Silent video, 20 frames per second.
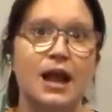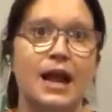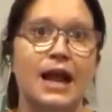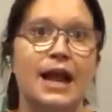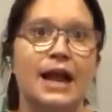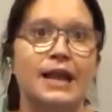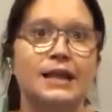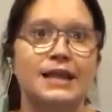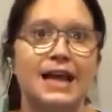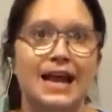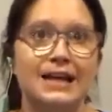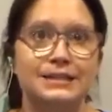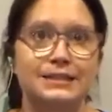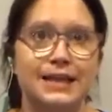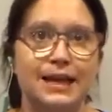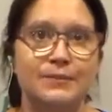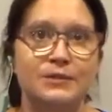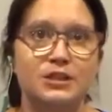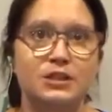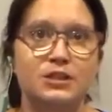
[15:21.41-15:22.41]
And that
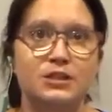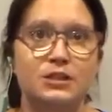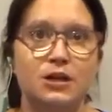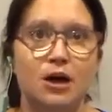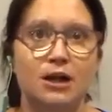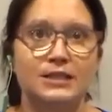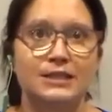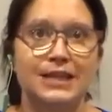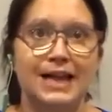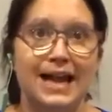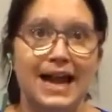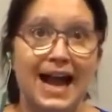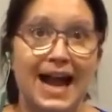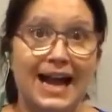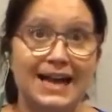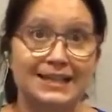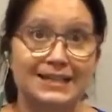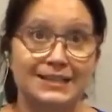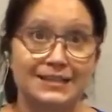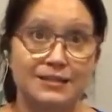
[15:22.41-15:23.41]
damage is called
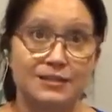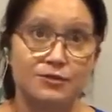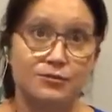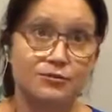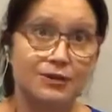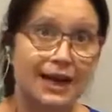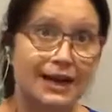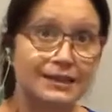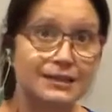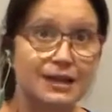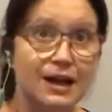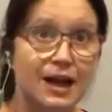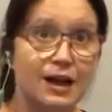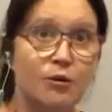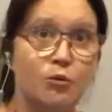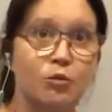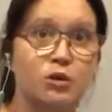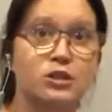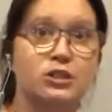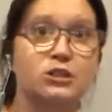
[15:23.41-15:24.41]
diastasis recti,
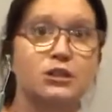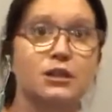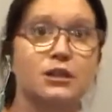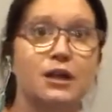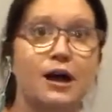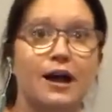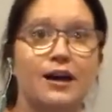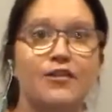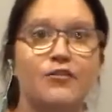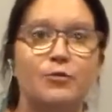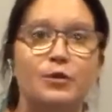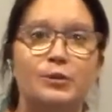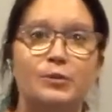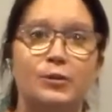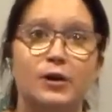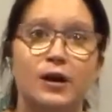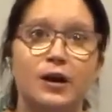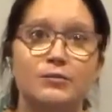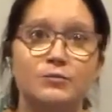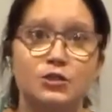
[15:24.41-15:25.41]
which a lot of
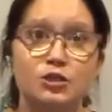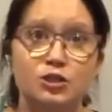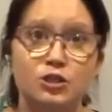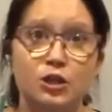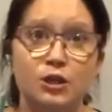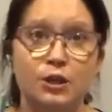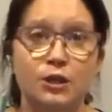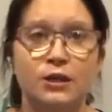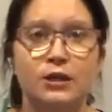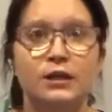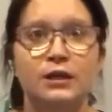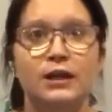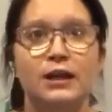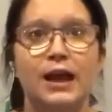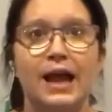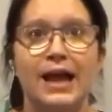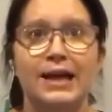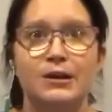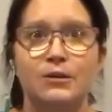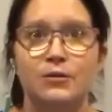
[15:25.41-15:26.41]
people, I'm sure
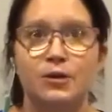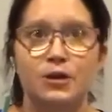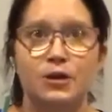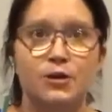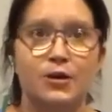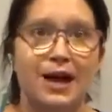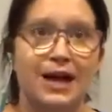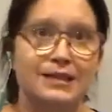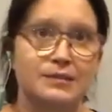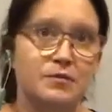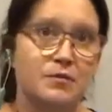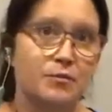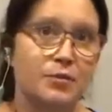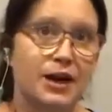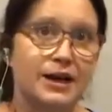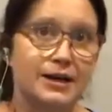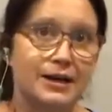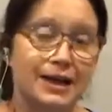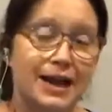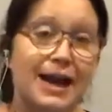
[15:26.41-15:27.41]
anyone who has been
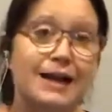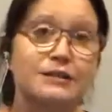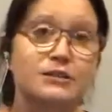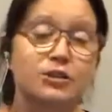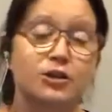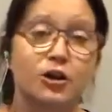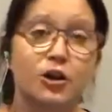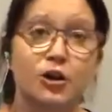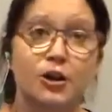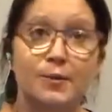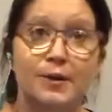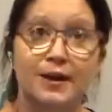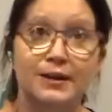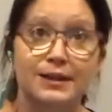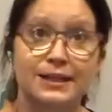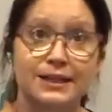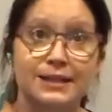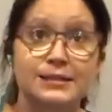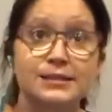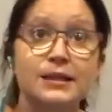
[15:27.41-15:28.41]
pregnant has heard
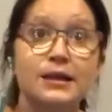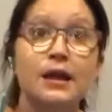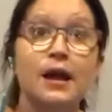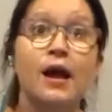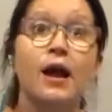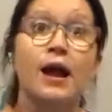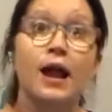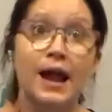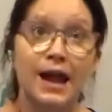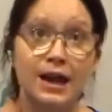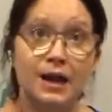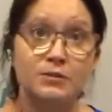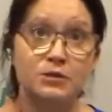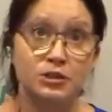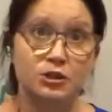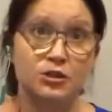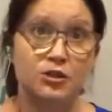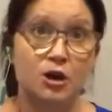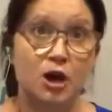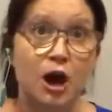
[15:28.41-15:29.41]
about this, and I'm
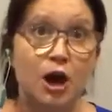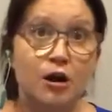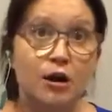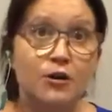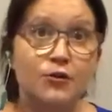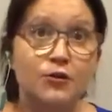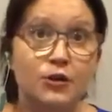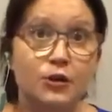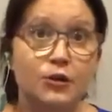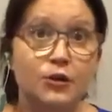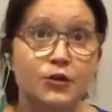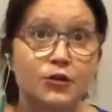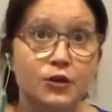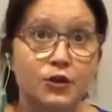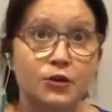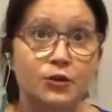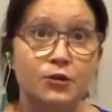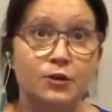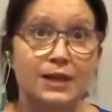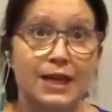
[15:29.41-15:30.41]
sure there are a few of
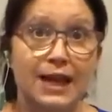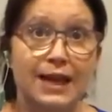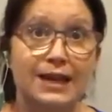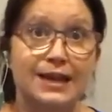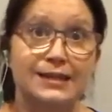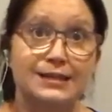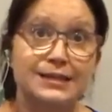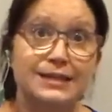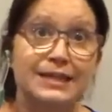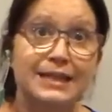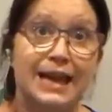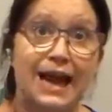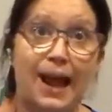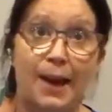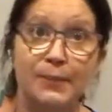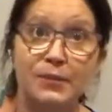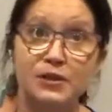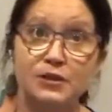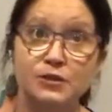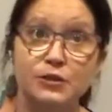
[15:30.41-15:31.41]
you that it did
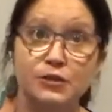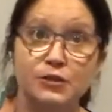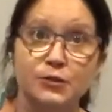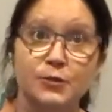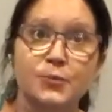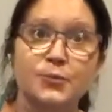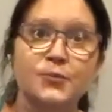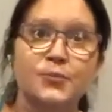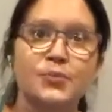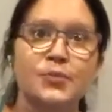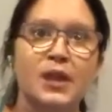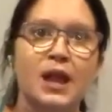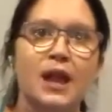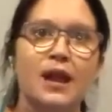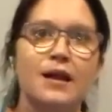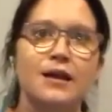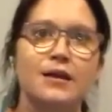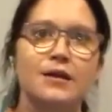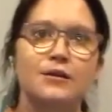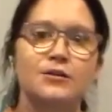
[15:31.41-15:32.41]
happen to.
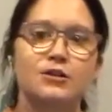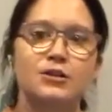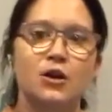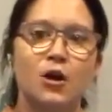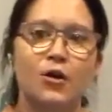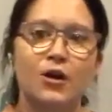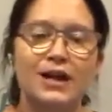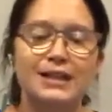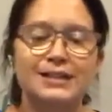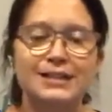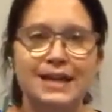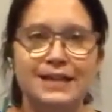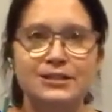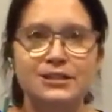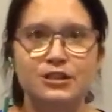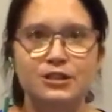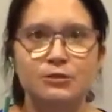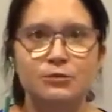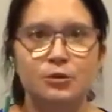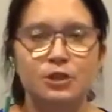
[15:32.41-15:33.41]
So
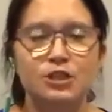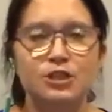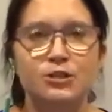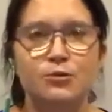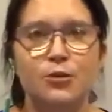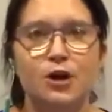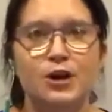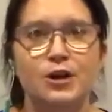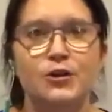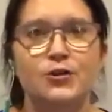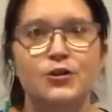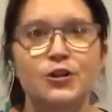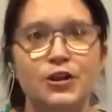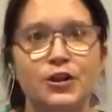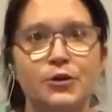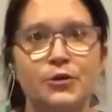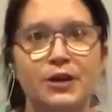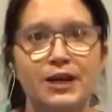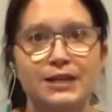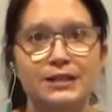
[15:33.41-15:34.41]
essentially what you want to
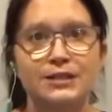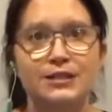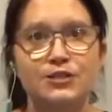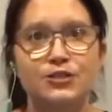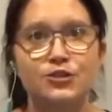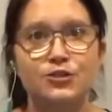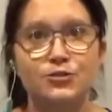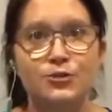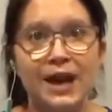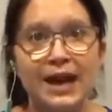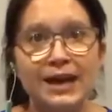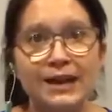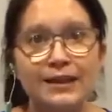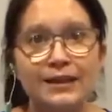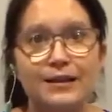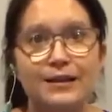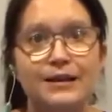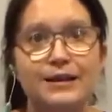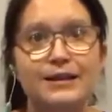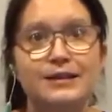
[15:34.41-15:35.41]
do is
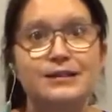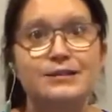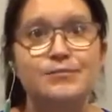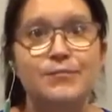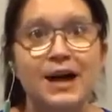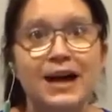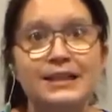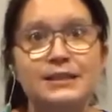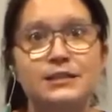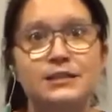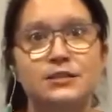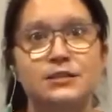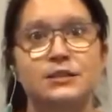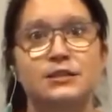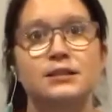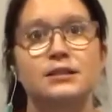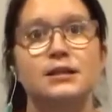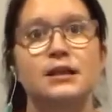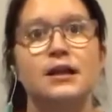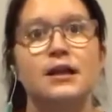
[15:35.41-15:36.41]
strengthen these
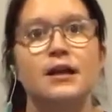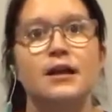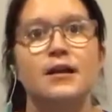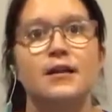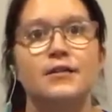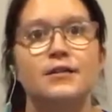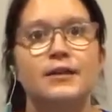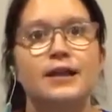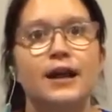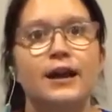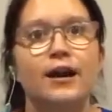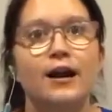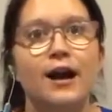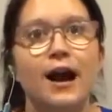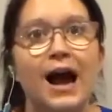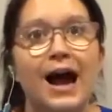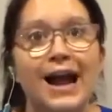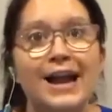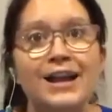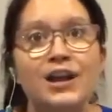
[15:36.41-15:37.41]
muscles that are
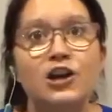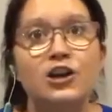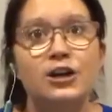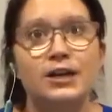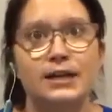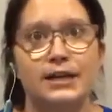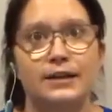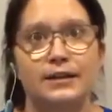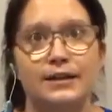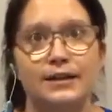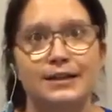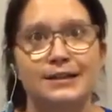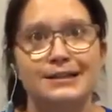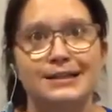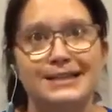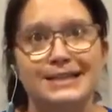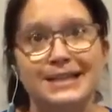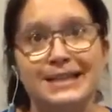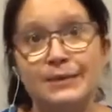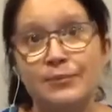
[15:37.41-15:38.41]
underneath, the
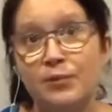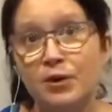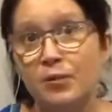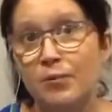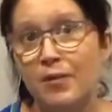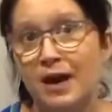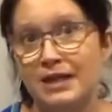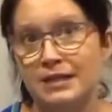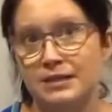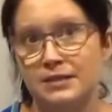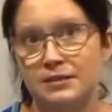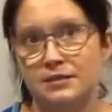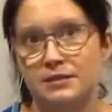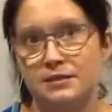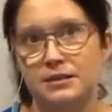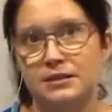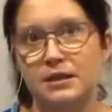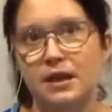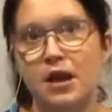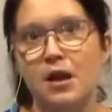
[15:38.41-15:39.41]
deeper
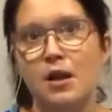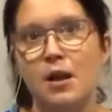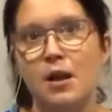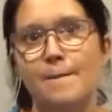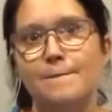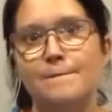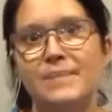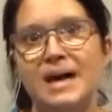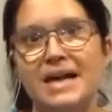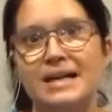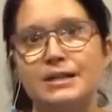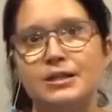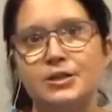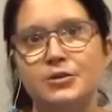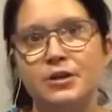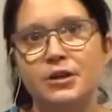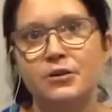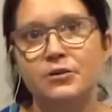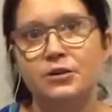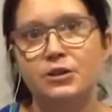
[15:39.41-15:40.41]
muscles, by
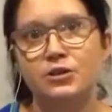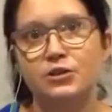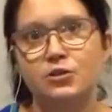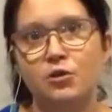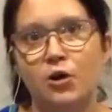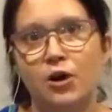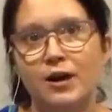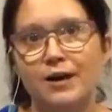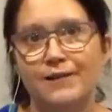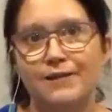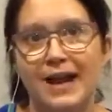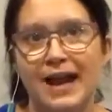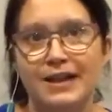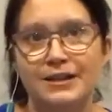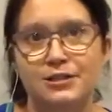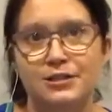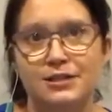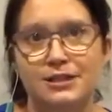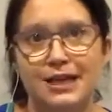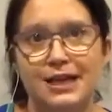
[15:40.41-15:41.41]
doing restorative
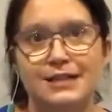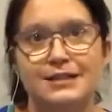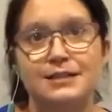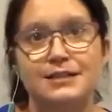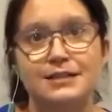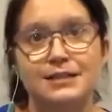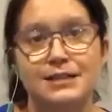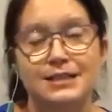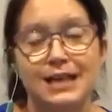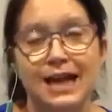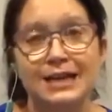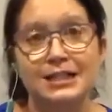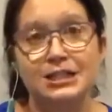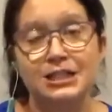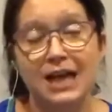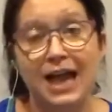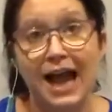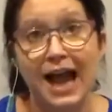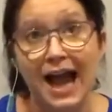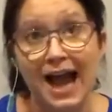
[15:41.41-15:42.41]
exercises such
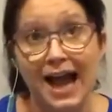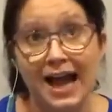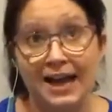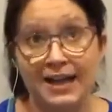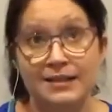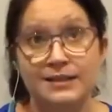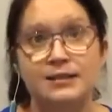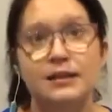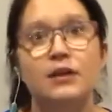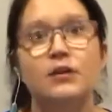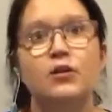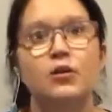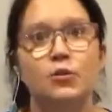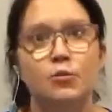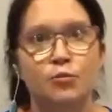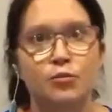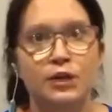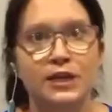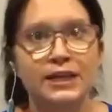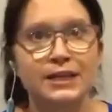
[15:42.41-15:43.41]
as
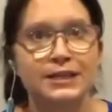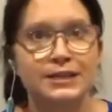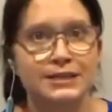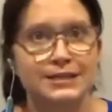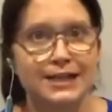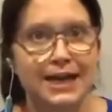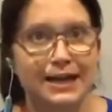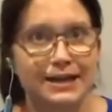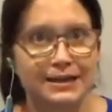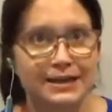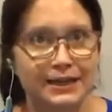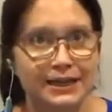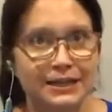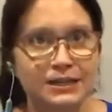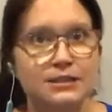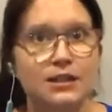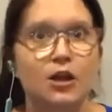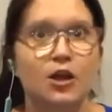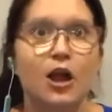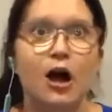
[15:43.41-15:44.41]
breathing
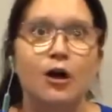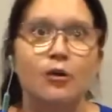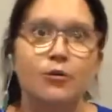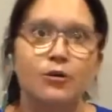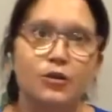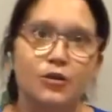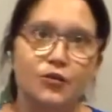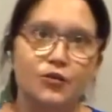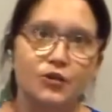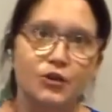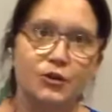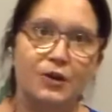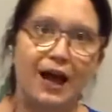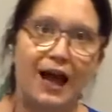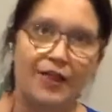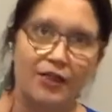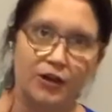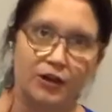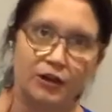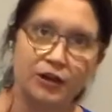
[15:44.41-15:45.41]
techniques, along with a few
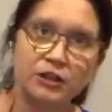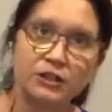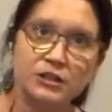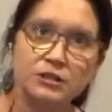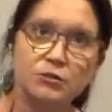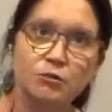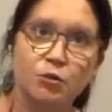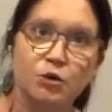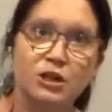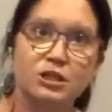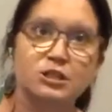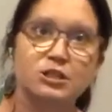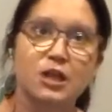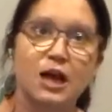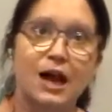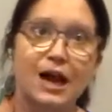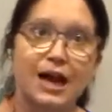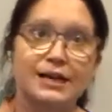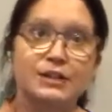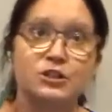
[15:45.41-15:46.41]
others, which
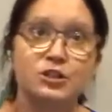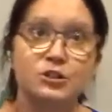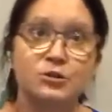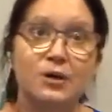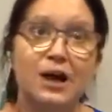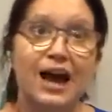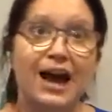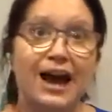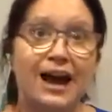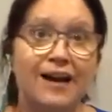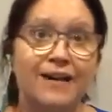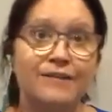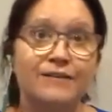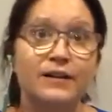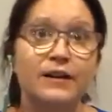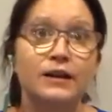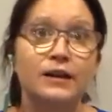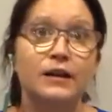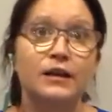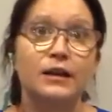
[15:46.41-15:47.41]
I do have
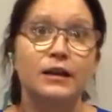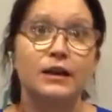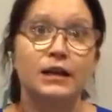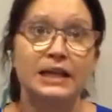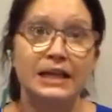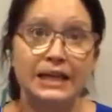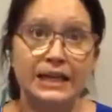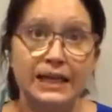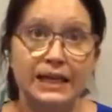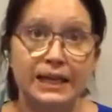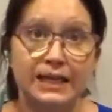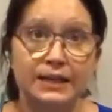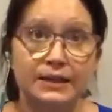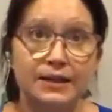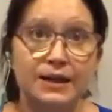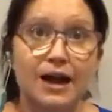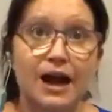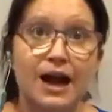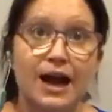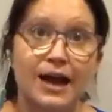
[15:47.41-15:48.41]
in the
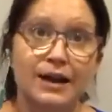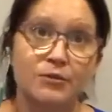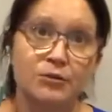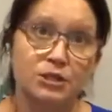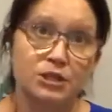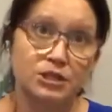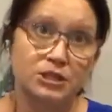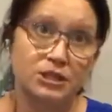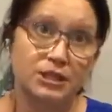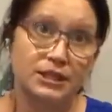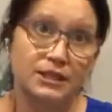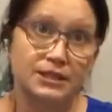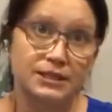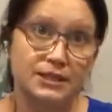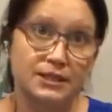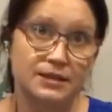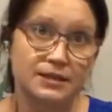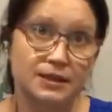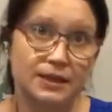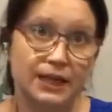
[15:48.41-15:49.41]
guide, which is
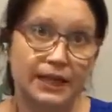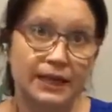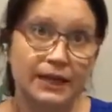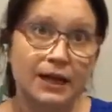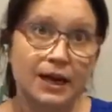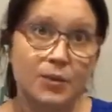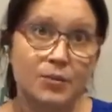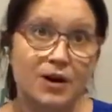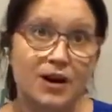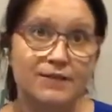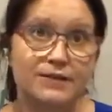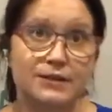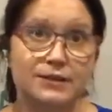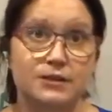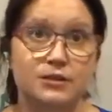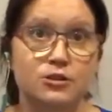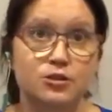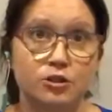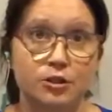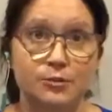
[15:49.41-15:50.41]
in the link above this
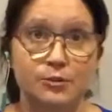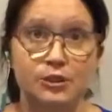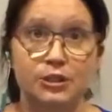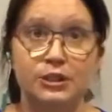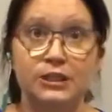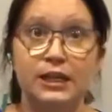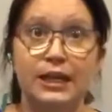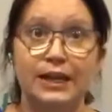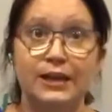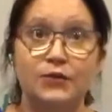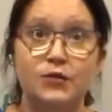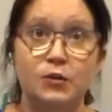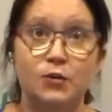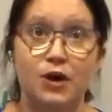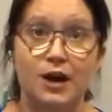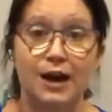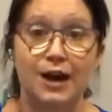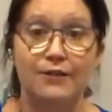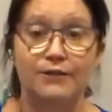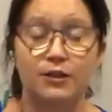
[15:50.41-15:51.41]
description if you
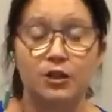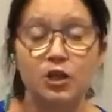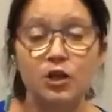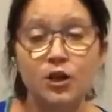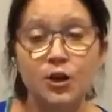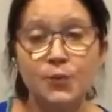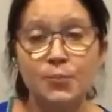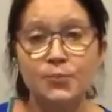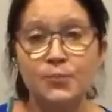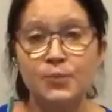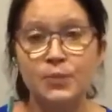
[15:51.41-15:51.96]
want to have a look.